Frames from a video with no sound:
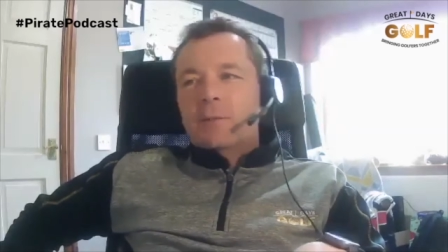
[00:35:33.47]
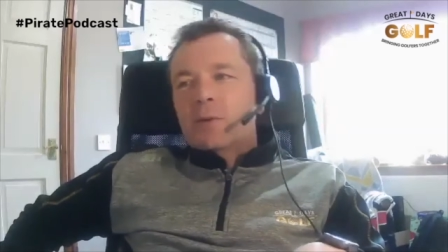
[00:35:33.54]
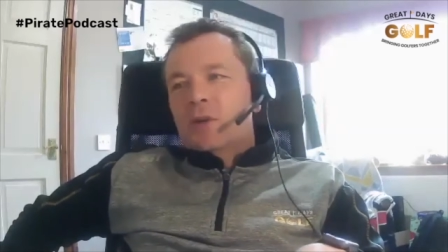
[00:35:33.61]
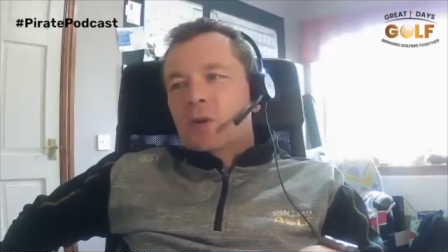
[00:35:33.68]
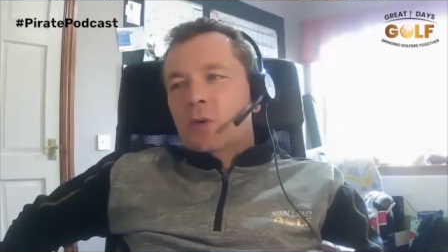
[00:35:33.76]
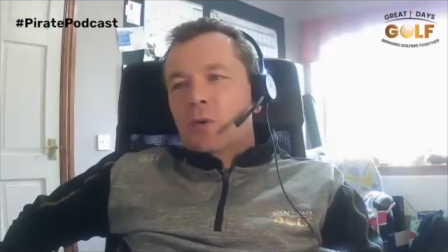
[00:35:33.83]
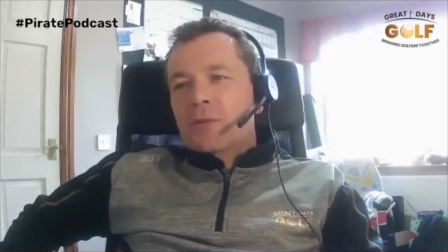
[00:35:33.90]
would
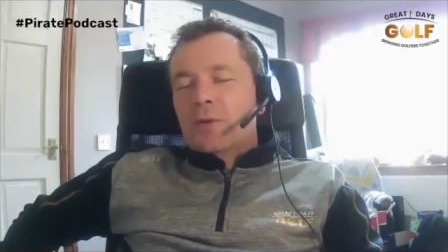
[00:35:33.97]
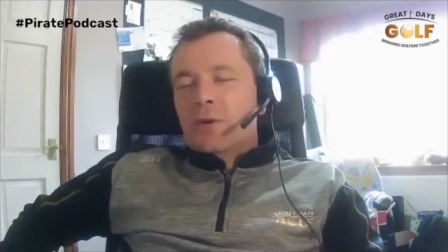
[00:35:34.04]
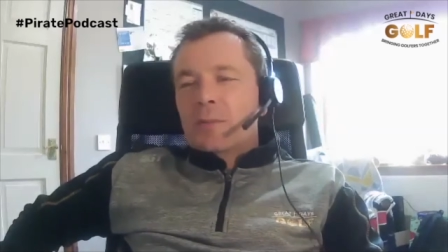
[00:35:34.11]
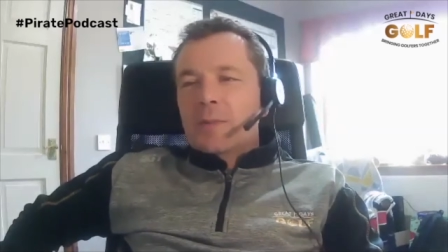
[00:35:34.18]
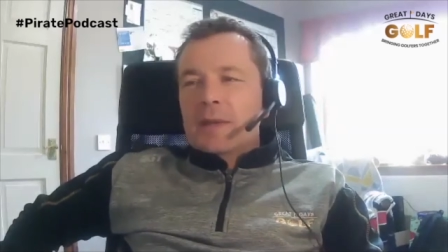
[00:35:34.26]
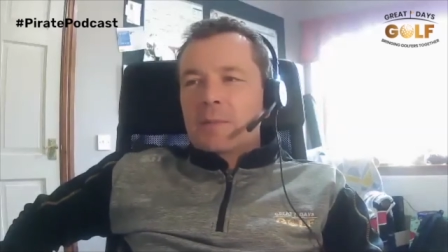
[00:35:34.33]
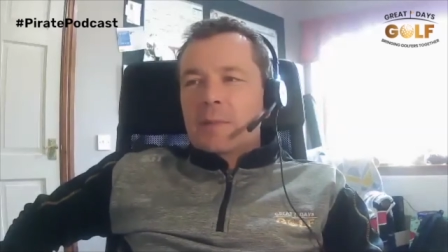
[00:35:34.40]
go for
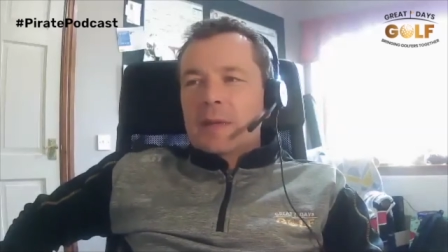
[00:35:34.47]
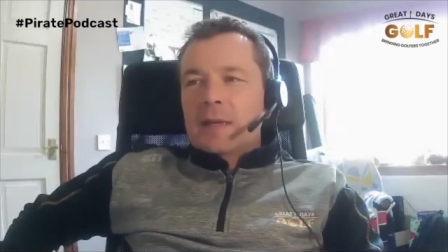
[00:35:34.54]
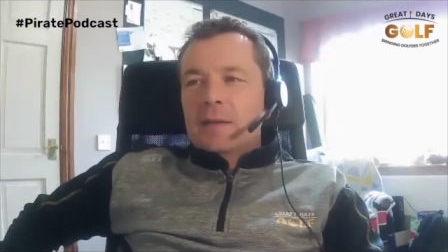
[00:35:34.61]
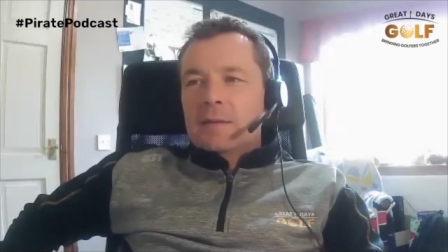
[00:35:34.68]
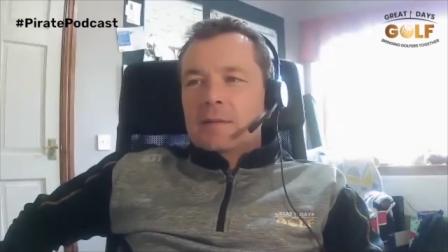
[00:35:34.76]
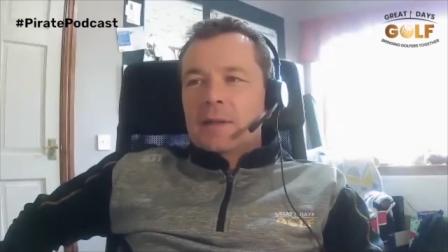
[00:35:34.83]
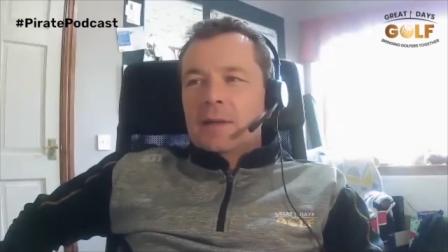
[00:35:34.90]

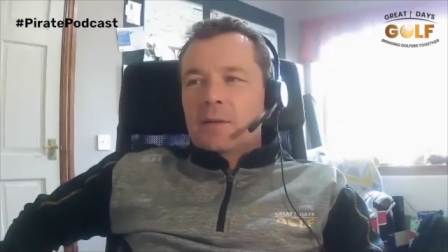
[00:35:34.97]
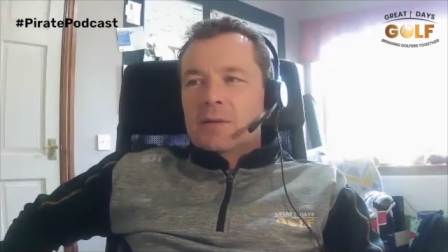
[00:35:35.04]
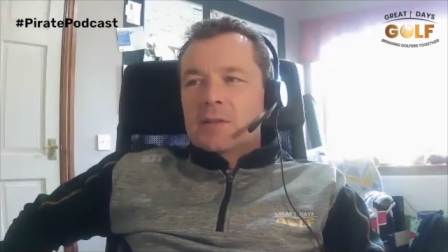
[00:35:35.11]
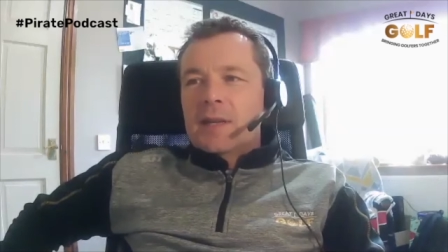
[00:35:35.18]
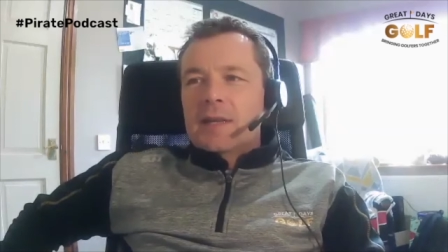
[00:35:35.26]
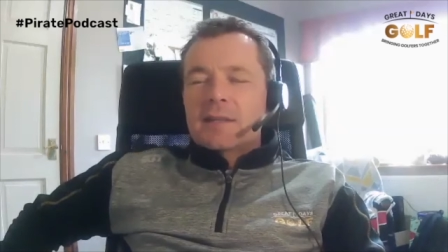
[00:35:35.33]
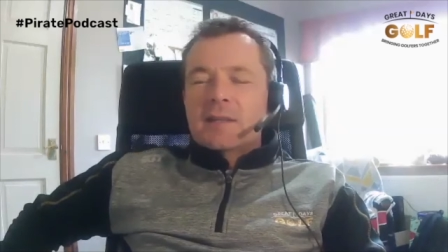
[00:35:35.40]
maybe, you know,
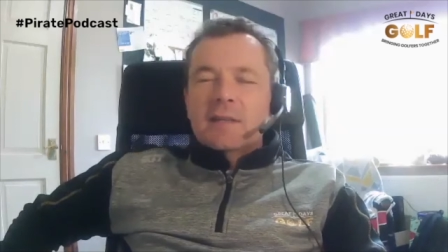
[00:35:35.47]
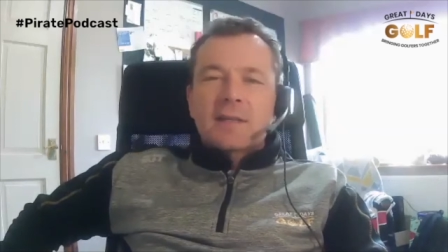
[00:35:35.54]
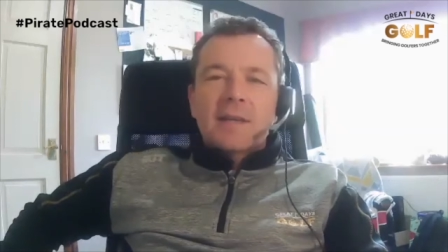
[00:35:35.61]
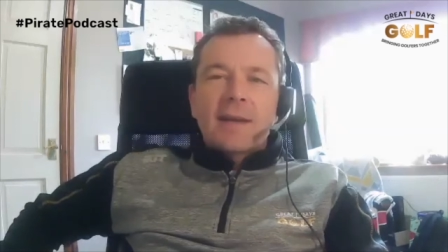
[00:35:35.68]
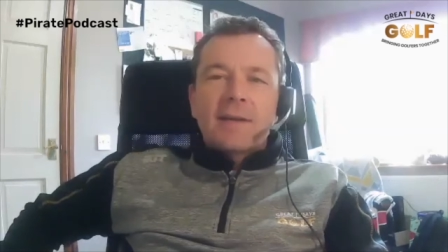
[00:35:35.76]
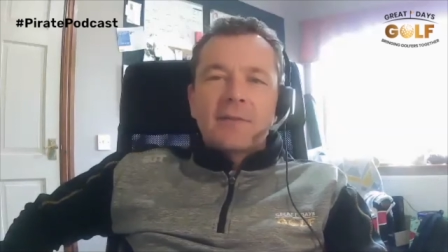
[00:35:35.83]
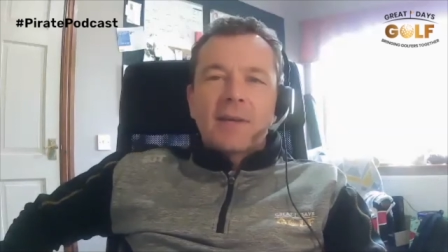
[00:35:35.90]
say it's a
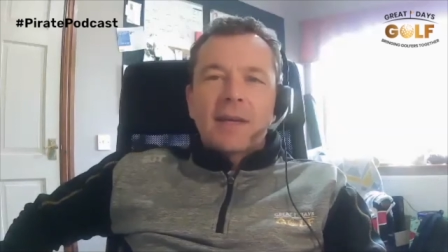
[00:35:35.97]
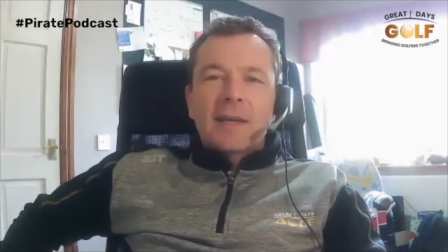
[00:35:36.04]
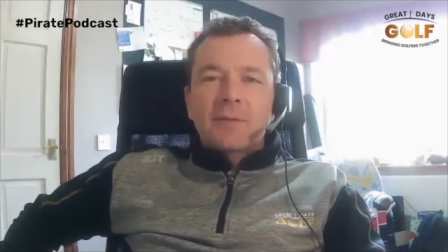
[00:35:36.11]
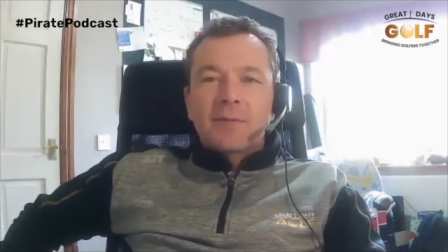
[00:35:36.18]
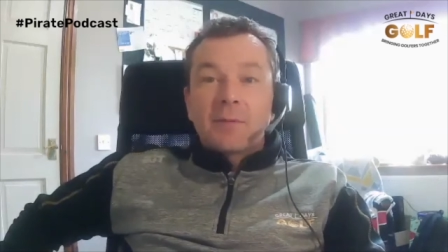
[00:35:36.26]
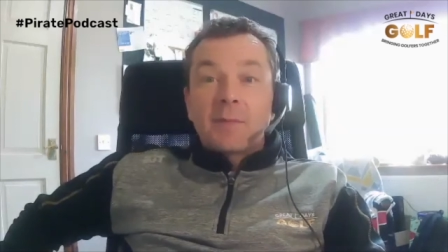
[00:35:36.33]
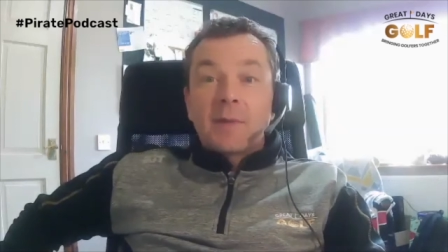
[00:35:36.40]
seven
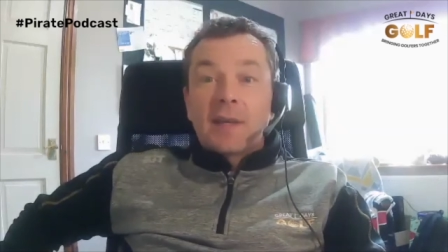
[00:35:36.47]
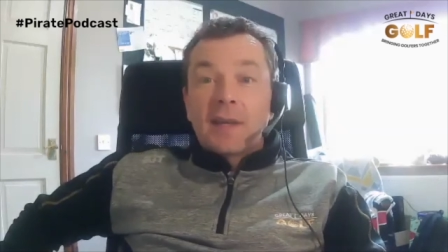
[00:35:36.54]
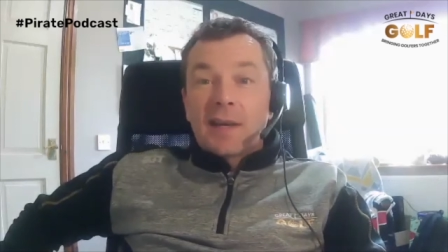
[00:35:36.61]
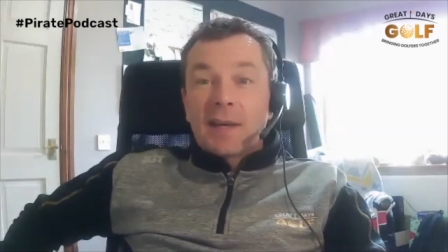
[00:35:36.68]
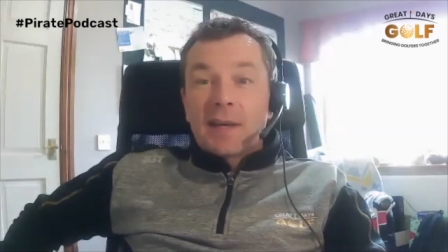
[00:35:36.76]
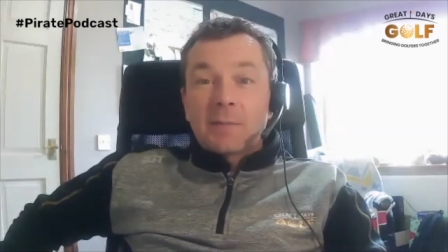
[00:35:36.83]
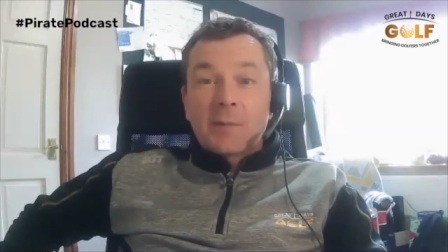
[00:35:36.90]
iron for me
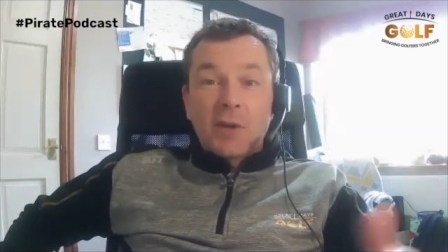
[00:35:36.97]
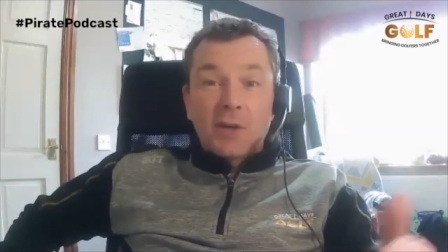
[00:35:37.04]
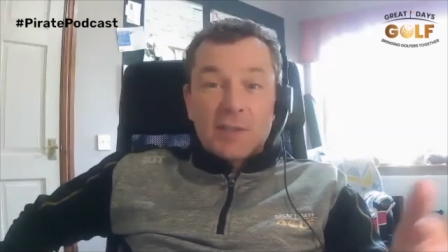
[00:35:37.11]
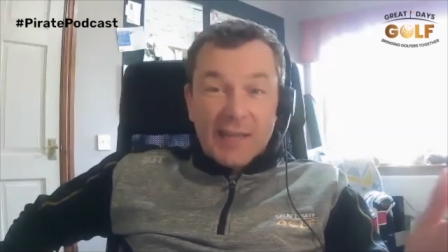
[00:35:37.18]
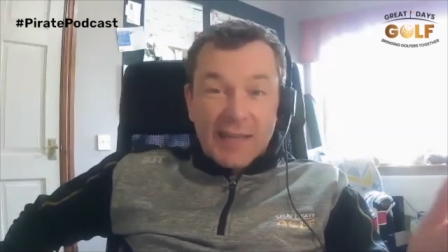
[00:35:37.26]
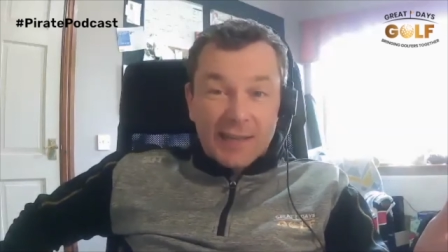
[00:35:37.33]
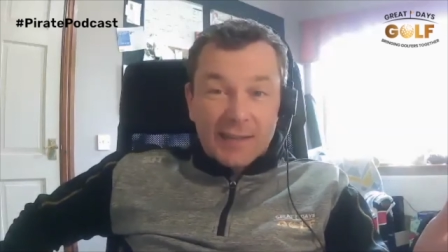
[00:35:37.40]

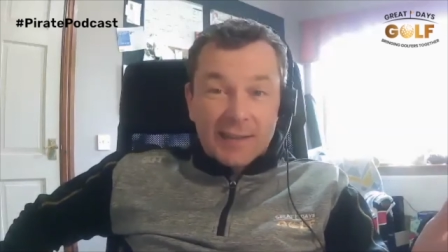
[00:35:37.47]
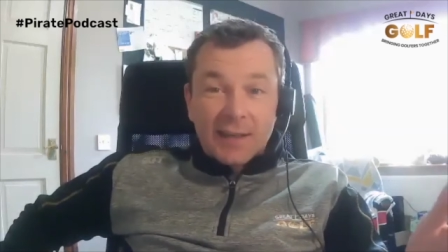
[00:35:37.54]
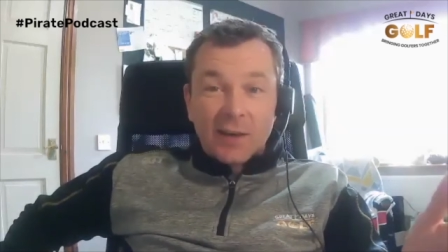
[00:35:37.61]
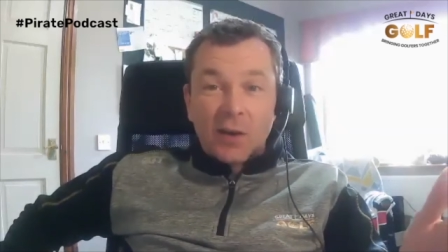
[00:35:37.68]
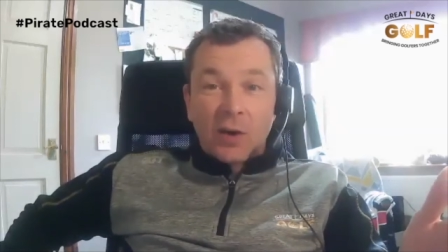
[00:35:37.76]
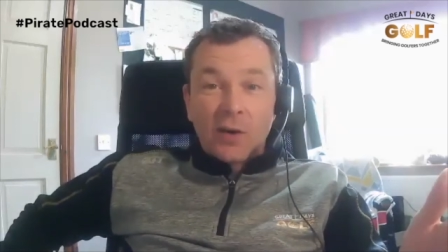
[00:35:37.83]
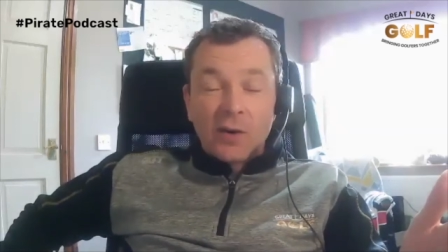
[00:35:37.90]
because I hit it
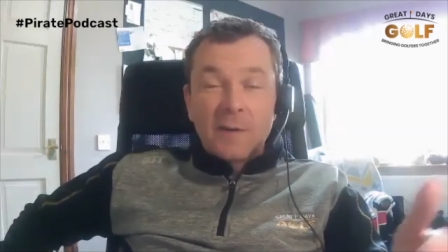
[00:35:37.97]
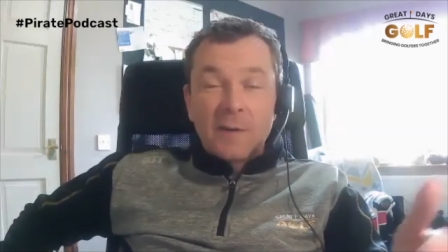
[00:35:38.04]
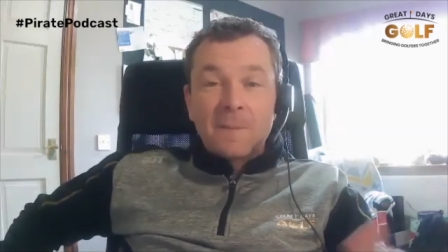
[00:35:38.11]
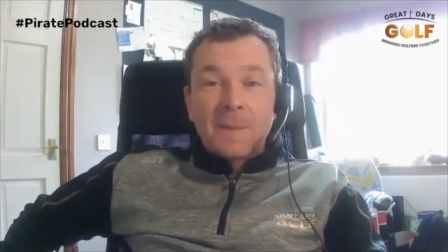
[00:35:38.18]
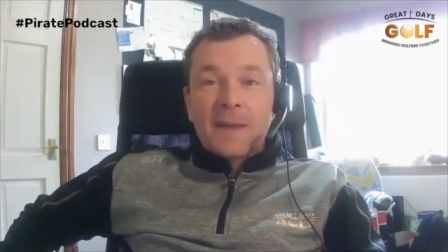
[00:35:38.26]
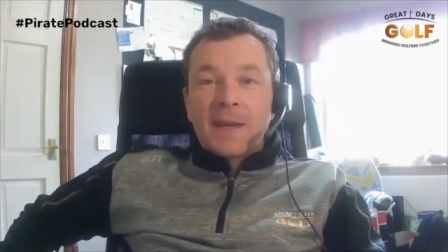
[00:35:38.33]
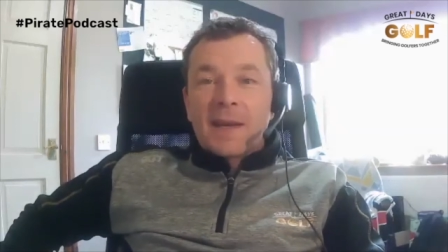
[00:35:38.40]
long,
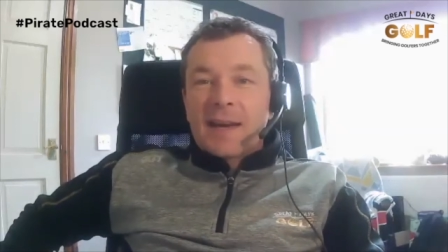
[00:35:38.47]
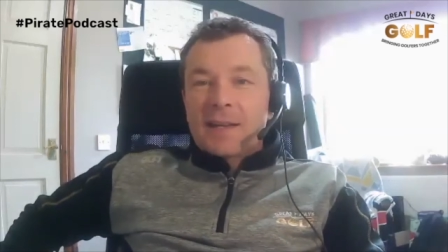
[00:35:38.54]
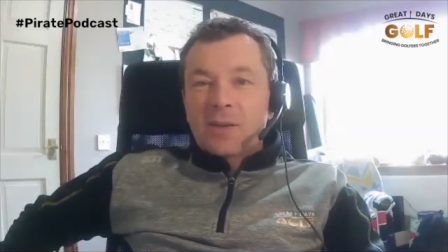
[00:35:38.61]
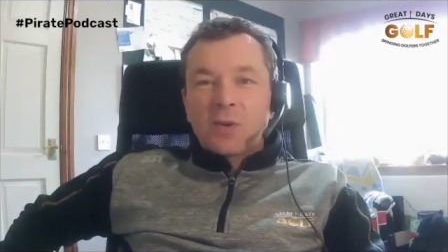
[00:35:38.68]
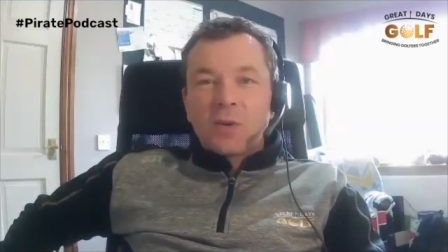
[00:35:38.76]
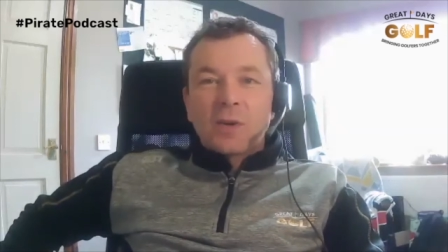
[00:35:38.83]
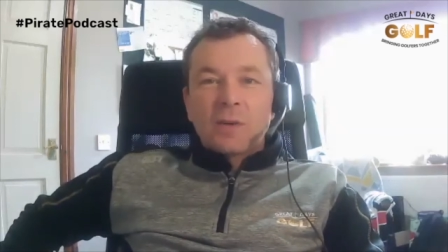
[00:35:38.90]

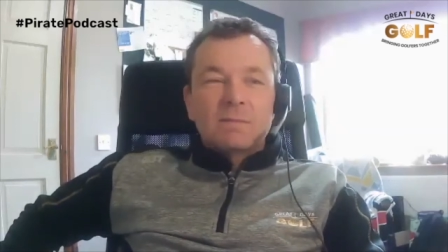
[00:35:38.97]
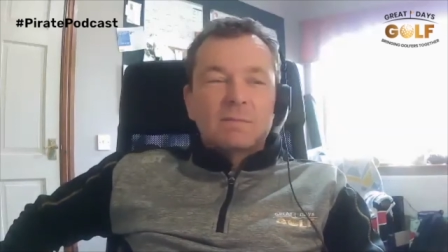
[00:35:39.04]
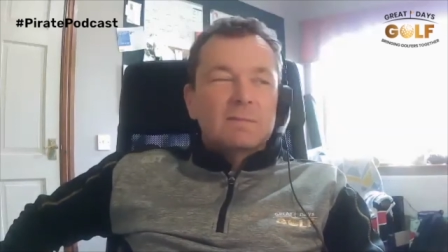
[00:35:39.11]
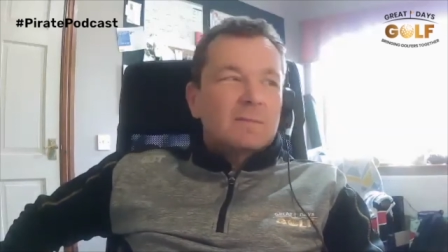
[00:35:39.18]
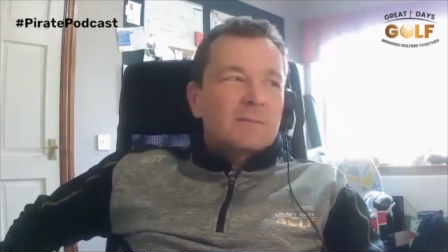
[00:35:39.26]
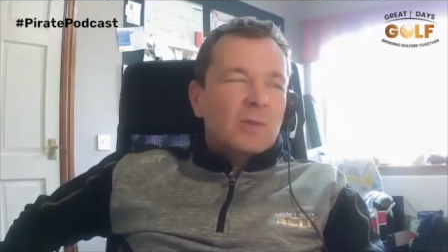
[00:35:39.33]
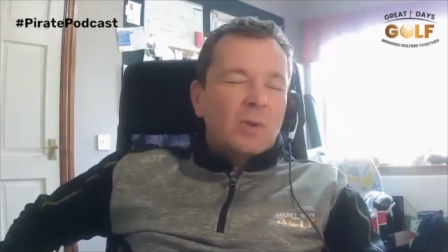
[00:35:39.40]
I'd go, yeah.
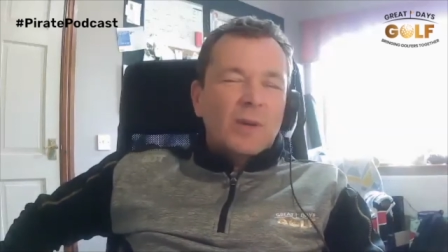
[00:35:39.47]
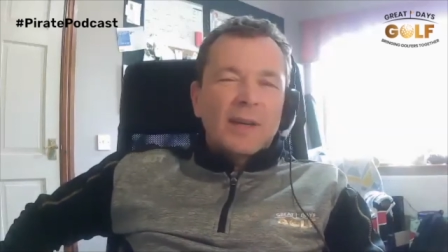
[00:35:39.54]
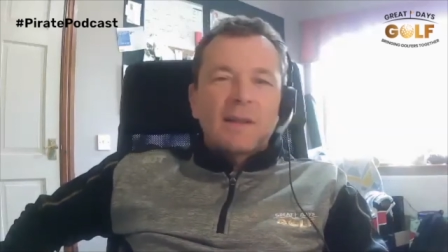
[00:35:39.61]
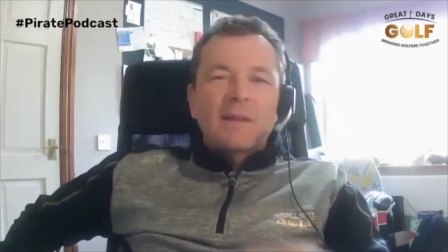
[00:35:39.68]
well, I,